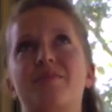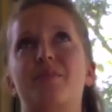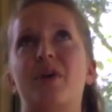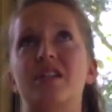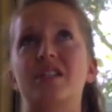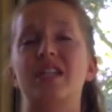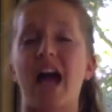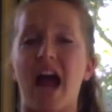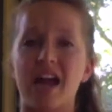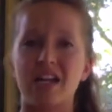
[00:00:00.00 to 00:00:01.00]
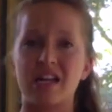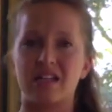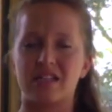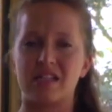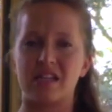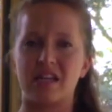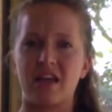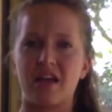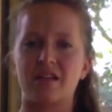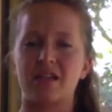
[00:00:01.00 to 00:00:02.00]
personally, I needed to
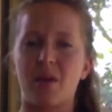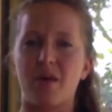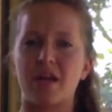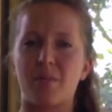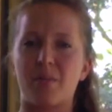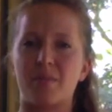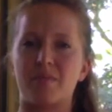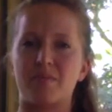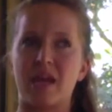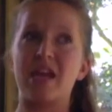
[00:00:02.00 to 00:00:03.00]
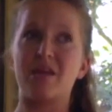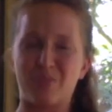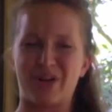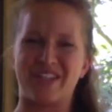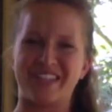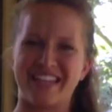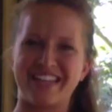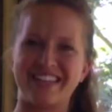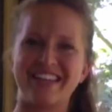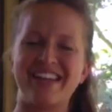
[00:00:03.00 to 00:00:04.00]
see someone in
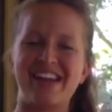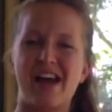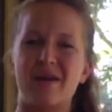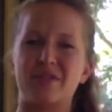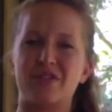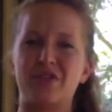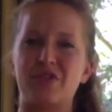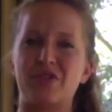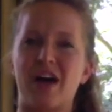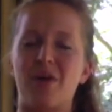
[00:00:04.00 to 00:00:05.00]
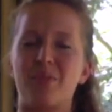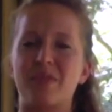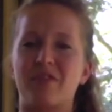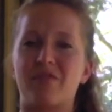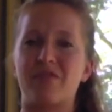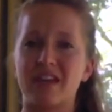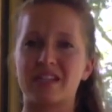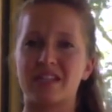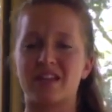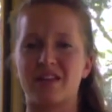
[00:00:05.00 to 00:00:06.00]
person to help me
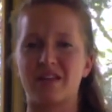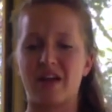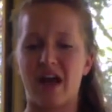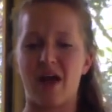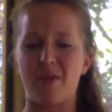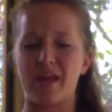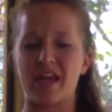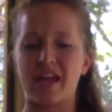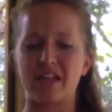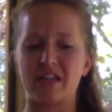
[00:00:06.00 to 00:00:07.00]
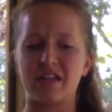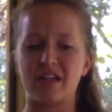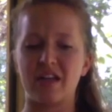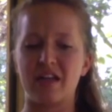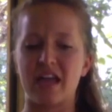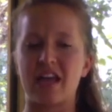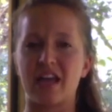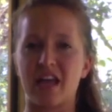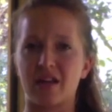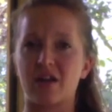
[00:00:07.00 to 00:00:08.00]
fix and
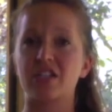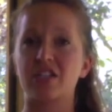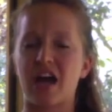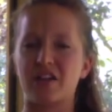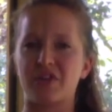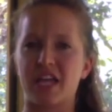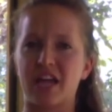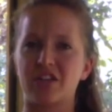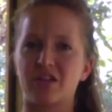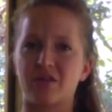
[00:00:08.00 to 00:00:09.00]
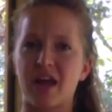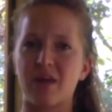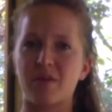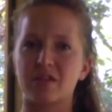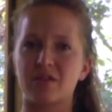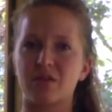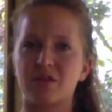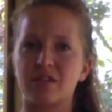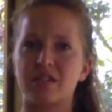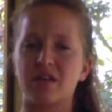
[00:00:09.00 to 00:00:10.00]
learn how to engage the right
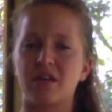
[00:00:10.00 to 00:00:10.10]
muscles.